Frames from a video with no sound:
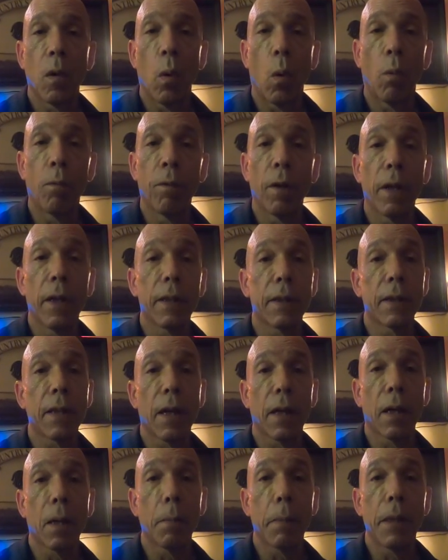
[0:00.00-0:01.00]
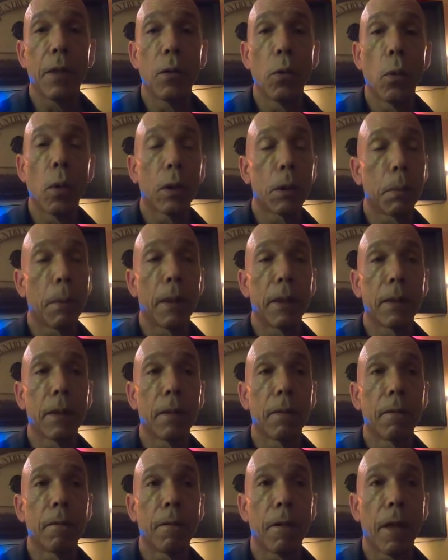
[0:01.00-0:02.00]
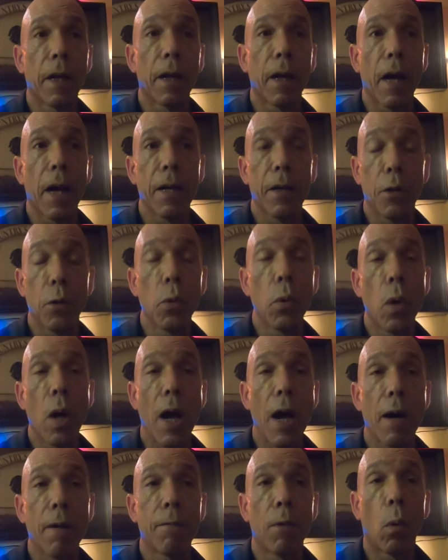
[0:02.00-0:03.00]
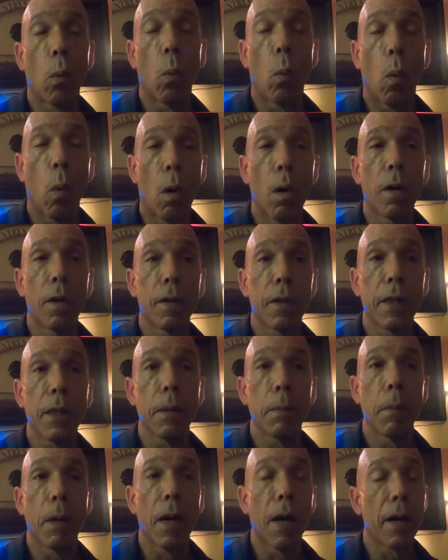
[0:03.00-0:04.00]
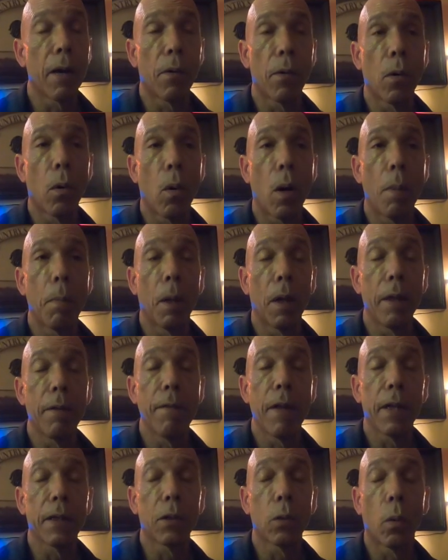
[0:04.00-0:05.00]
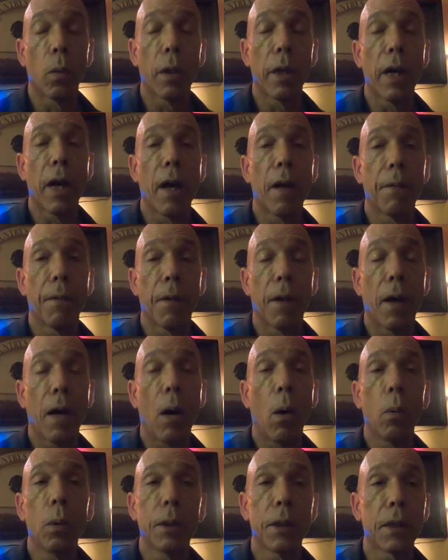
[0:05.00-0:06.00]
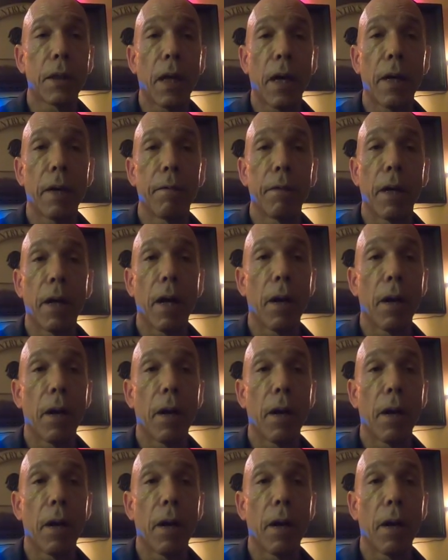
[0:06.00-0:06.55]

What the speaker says: Hopefully it's not going to be too expensive, and I do have a warranty, but I don't know. I believe that's only on the house side of it.